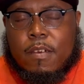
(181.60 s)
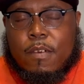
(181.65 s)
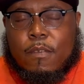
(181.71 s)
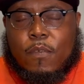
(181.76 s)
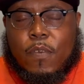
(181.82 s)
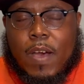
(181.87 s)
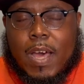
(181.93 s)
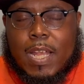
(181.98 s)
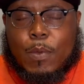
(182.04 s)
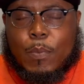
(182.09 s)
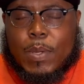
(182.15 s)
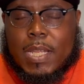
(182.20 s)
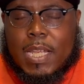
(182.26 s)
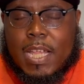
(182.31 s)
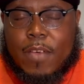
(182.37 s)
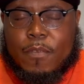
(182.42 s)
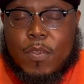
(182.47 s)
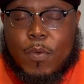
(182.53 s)
Father, we
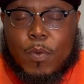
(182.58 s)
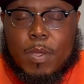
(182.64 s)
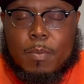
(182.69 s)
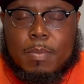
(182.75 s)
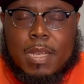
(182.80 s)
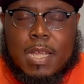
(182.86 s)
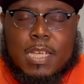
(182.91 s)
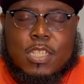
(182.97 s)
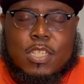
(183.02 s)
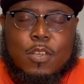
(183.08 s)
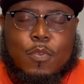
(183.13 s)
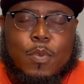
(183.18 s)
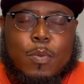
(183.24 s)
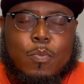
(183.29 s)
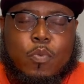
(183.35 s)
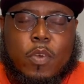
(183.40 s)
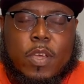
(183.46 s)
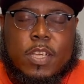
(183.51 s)
love you. We bless you. We
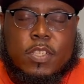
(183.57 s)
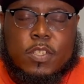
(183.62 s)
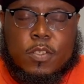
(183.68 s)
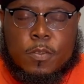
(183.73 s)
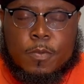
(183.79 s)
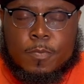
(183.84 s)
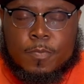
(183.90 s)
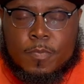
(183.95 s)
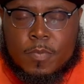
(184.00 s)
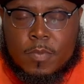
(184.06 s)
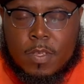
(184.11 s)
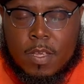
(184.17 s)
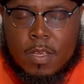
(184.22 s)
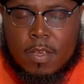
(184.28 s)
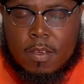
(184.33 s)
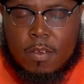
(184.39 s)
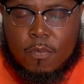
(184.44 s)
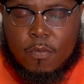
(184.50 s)
praise you.
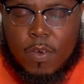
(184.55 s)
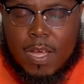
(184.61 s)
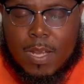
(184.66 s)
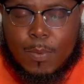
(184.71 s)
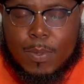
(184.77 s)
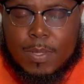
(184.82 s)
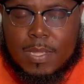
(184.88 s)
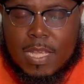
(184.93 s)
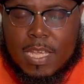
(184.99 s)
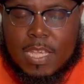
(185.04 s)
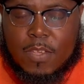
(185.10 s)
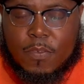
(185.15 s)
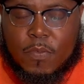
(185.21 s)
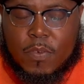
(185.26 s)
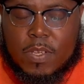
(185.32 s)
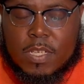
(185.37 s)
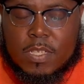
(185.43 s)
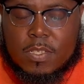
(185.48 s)
Father, we thank you
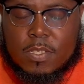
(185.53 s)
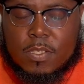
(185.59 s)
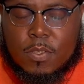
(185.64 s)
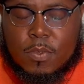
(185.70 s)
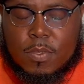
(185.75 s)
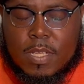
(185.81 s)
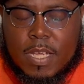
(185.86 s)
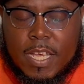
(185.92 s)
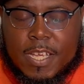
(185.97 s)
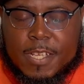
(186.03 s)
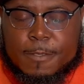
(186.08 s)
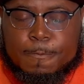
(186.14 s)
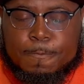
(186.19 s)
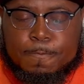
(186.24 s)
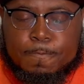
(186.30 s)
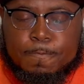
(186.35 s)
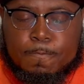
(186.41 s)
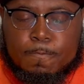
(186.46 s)
for this new day
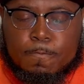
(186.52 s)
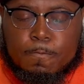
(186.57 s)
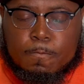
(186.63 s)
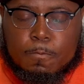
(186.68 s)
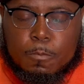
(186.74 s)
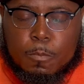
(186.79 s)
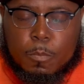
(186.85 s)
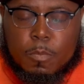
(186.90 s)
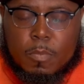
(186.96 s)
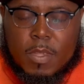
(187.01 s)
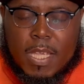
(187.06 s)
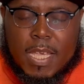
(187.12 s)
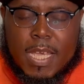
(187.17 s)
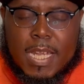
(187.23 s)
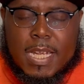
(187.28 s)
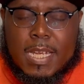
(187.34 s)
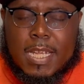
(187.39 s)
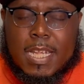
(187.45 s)

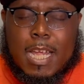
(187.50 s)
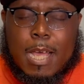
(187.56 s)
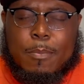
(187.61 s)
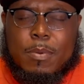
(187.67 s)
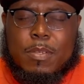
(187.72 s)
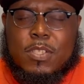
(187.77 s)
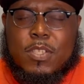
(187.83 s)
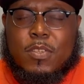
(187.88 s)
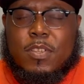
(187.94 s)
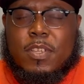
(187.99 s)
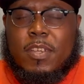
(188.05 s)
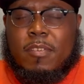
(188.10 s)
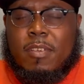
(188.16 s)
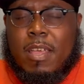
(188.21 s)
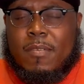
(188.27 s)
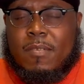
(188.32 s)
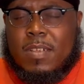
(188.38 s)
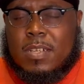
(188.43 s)
and another opportunity
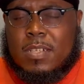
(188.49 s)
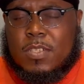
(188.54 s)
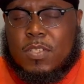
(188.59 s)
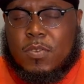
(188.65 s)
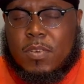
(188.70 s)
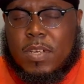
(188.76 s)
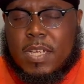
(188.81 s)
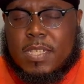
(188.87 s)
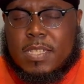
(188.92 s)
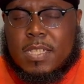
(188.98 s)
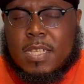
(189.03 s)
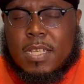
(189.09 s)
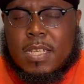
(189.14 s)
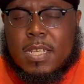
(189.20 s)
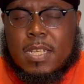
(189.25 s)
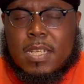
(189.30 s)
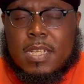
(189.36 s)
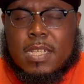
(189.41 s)
you've given unto us
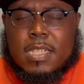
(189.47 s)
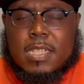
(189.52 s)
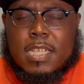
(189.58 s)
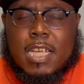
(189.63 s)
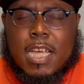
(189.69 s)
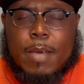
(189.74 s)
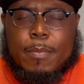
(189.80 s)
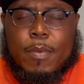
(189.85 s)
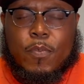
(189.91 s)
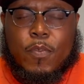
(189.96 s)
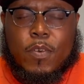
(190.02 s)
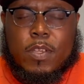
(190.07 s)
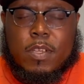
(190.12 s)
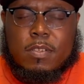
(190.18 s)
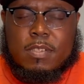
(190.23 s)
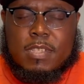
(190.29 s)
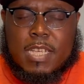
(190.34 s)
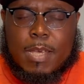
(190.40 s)
to come before
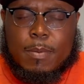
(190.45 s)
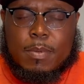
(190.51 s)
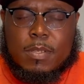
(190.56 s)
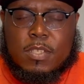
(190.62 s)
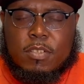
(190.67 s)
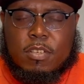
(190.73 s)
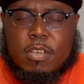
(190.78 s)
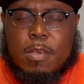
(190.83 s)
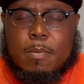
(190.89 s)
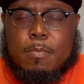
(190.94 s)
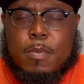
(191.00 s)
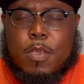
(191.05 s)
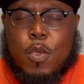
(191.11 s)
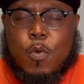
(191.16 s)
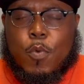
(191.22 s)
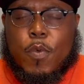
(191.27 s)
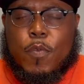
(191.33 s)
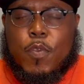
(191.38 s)
your table to
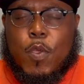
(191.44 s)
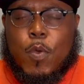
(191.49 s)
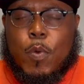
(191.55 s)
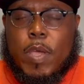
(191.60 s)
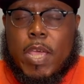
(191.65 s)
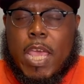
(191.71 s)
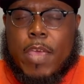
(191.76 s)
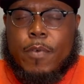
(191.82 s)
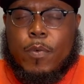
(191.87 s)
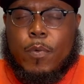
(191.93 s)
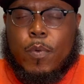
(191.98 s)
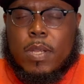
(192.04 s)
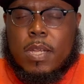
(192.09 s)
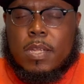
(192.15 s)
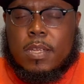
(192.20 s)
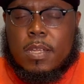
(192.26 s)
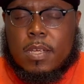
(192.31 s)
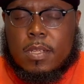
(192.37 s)
commune with you and one
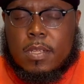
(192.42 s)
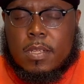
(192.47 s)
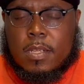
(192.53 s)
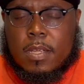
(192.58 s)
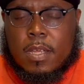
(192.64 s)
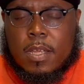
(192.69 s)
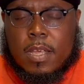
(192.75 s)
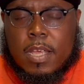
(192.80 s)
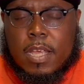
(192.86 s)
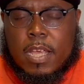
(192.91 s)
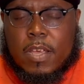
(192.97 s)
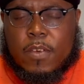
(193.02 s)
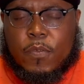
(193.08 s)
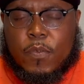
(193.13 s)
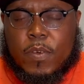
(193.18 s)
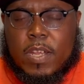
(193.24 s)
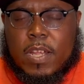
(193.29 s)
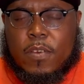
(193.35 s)
another. And
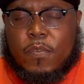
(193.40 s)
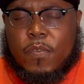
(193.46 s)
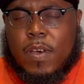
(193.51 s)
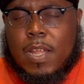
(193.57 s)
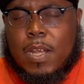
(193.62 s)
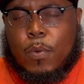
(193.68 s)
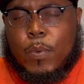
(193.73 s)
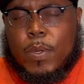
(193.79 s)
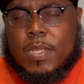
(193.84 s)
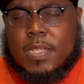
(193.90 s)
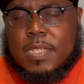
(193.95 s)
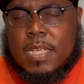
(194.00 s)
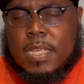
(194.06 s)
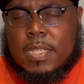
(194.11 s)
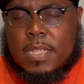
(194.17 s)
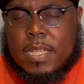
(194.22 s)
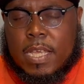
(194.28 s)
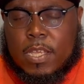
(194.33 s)
for that, Father, we
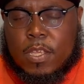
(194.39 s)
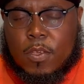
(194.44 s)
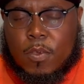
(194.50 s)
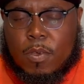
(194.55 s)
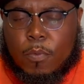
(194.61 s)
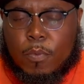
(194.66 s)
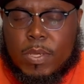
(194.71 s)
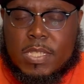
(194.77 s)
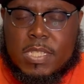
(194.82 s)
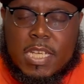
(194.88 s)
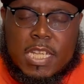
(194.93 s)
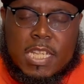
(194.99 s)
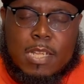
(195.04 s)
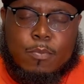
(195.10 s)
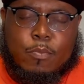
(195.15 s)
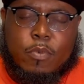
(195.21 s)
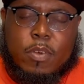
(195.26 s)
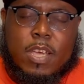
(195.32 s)
say thank you. And we take
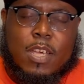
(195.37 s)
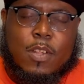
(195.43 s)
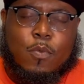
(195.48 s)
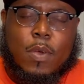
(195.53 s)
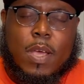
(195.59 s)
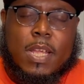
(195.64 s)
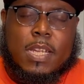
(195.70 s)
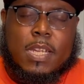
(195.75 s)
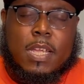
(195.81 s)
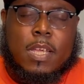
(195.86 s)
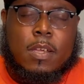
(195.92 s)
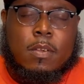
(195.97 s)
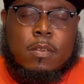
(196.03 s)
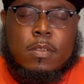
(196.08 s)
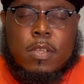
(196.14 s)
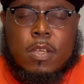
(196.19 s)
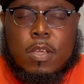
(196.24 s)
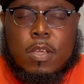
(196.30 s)
the bread right
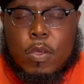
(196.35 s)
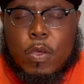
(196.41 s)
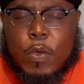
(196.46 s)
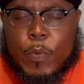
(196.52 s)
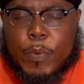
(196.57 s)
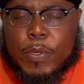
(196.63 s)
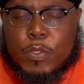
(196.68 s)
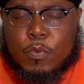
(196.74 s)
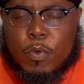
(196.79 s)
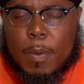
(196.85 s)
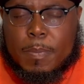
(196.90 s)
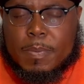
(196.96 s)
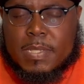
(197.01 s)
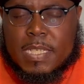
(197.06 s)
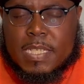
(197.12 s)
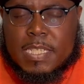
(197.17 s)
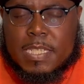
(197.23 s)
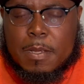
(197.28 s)
now, which
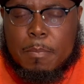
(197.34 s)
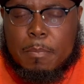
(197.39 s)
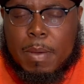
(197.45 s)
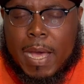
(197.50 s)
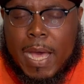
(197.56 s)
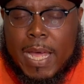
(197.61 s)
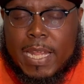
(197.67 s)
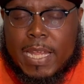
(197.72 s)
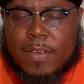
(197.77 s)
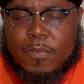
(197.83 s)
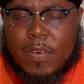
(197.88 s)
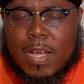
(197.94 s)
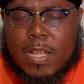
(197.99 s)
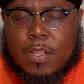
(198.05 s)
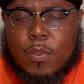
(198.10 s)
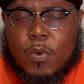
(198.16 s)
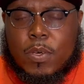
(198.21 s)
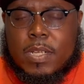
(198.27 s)
represents the body of our
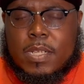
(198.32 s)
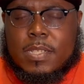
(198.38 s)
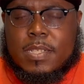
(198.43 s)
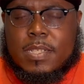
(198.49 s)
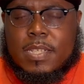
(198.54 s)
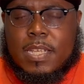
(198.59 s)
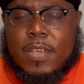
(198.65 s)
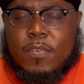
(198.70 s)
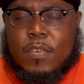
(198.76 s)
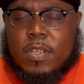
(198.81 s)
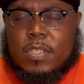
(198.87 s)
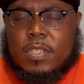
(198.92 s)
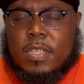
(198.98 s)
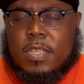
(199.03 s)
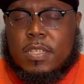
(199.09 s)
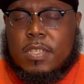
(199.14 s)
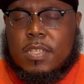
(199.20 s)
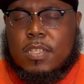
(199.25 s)
Lord and Savior,
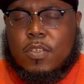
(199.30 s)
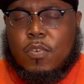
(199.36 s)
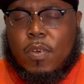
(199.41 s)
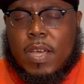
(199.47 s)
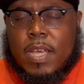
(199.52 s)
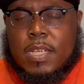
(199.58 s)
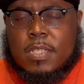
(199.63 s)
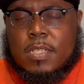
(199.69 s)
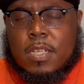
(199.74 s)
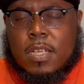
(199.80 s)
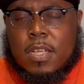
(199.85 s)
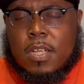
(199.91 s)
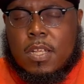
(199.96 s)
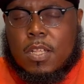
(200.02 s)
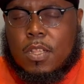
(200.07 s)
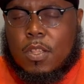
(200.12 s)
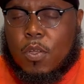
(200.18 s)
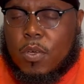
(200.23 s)
Jesus Christ.
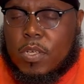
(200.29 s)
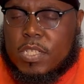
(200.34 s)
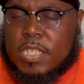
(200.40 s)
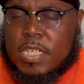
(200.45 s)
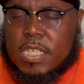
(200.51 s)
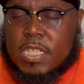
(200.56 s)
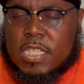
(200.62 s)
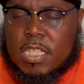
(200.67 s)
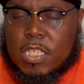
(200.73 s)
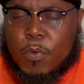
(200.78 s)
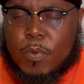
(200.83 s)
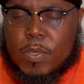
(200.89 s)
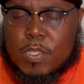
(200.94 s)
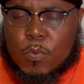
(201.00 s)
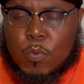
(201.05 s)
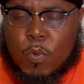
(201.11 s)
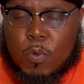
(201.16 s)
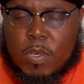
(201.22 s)
Lord Jesus, you
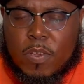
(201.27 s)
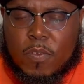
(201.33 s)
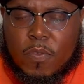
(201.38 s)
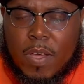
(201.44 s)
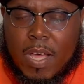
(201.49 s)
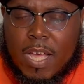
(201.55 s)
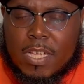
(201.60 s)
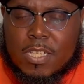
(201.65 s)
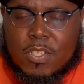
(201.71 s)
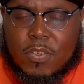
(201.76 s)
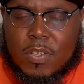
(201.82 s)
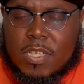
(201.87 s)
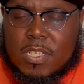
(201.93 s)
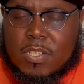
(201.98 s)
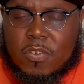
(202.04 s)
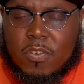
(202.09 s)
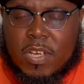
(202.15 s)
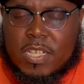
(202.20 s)
was wounded for our
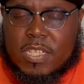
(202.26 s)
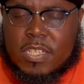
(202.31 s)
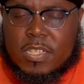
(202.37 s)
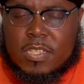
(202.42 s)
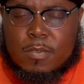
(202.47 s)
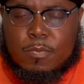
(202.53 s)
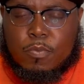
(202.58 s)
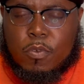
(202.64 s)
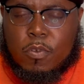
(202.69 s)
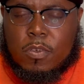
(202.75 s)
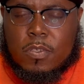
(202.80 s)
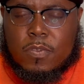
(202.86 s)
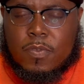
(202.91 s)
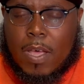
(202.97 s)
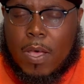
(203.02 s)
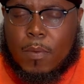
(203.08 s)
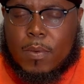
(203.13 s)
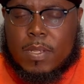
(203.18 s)
transgressions, bruised
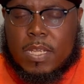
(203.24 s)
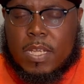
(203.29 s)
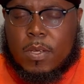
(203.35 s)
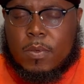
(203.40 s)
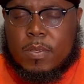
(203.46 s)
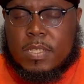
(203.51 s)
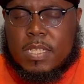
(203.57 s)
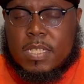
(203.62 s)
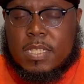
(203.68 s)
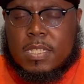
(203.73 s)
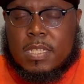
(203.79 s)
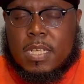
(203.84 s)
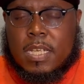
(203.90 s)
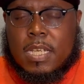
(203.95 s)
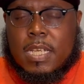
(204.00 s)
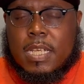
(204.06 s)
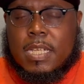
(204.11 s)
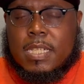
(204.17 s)
for our iniquities.
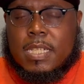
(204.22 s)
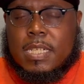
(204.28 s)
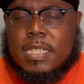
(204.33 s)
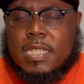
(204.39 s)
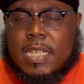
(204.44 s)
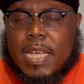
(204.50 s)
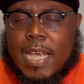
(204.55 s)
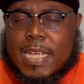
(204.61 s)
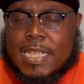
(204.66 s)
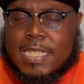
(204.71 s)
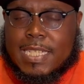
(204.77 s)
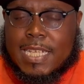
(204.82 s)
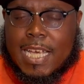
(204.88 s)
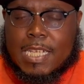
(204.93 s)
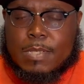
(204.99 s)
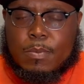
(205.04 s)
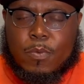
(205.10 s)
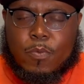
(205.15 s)
The
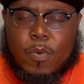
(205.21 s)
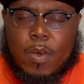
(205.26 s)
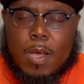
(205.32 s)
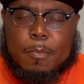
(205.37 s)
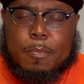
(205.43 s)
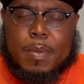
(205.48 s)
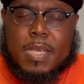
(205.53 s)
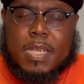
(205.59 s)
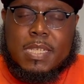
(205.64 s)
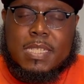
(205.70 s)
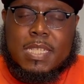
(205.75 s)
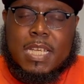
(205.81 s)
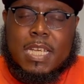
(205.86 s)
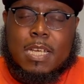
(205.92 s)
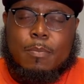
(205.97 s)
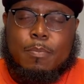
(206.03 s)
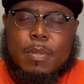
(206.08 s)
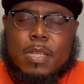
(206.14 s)
chastisement for our peace
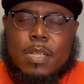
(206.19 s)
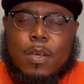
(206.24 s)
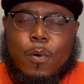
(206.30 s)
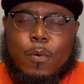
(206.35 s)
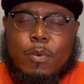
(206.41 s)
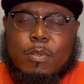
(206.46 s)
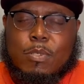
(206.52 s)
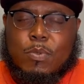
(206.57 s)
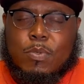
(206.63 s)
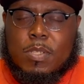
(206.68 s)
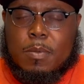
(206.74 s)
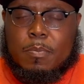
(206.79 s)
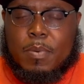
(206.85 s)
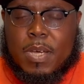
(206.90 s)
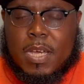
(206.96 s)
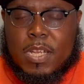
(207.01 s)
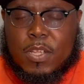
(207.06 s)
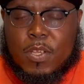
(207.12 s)
and complete wholeness was
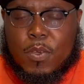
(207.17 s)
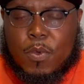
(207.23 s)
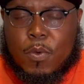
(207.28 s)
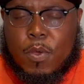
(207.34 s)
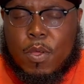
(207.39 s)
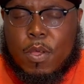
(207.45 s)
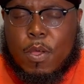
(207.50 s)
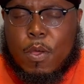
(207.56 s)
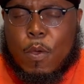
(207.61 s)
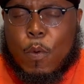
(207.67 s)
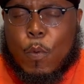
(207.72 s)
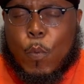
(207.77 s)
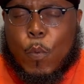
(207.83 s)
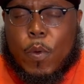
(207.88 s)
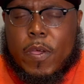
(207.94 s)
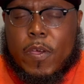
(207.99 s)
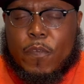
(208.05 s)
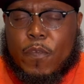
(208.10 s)
upon you.
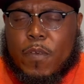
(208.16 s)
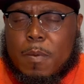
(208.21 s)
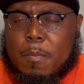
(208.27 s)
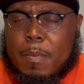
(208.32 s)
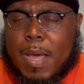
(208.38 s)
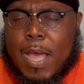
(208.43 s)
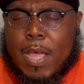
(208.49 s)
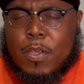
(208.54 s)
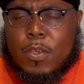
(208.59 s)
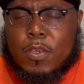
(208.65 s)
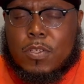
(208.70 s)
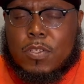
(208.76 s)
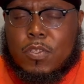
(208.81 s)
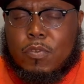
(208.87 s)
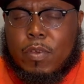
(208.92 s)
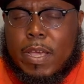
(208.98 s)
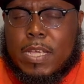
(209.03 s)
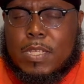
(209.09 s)
With and by your
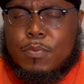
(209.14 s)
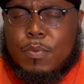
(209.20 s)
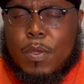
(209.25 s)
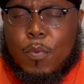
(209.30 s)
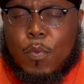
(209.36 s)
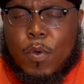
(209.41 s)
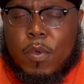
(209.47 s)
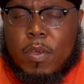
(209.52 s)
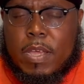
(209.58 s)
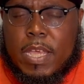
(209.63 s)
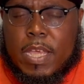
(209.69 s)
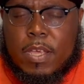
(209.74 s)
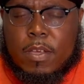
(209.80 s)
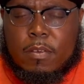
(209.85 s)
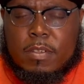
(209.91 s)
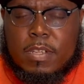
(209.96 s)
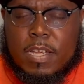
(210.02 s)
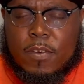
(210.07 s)
stripes we were
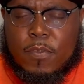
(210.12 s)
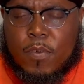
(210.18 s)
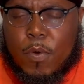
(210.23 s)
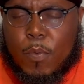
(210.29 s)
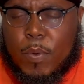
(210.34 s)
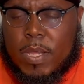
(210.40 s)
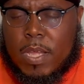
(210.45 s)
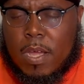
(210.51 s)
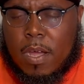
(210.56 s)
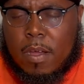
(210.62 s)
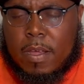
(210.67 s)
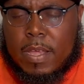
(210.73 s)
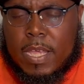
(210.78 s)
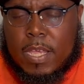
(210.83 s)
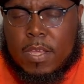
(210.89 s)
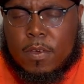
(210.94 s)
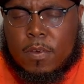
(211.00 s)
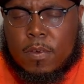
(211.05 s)
healed, therefore we are
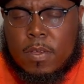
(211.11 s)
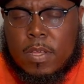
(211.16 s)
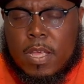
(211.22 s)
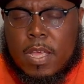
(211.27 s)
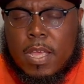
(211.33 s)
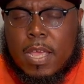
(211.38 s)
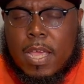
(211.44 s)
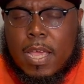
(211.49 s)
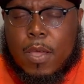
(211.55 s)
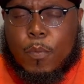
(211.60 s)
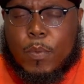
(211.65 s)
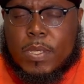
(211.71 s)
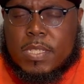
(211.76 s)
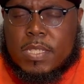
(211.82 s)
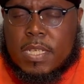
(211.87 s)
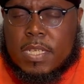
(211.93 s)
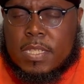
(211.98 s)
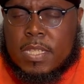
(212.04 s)
healed. And we
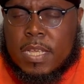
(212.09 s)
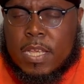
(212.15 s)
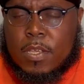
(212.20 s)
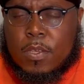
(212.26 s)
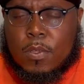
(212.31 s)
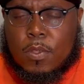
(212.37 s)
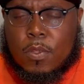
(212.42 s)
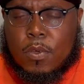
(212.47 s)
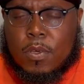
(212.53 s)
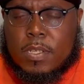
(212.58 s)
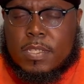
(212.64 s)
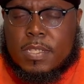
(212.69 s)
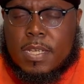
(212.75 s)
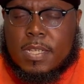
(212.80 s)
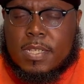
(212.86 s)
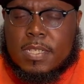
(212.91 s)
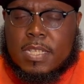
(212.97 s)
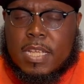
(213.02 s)
say thank you, Lord
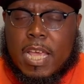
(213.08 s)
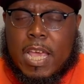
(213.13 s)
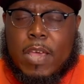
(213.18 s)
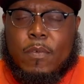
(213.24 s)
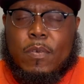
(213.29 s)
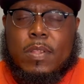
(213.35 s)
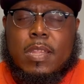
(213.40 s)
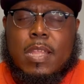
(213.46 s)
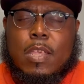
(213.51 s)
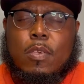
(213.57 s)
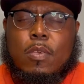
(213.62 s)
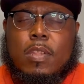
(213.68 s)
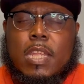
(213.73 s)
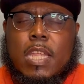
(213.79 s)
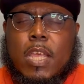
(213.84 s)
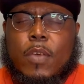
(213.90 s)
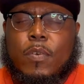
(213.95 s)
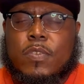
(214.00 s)
Jesus. Everything you
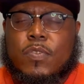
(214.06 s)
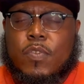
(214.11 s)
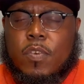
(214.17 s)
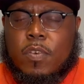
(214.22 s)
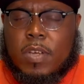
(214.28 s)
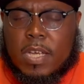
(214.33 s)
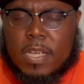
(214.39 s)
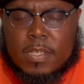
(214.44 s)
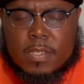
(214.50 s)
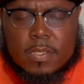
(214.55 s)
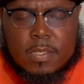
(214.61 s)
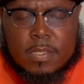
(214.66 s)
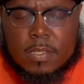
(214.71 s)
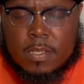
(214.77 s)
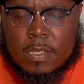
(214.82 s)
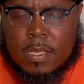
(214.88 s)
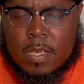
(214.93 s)
did was for us.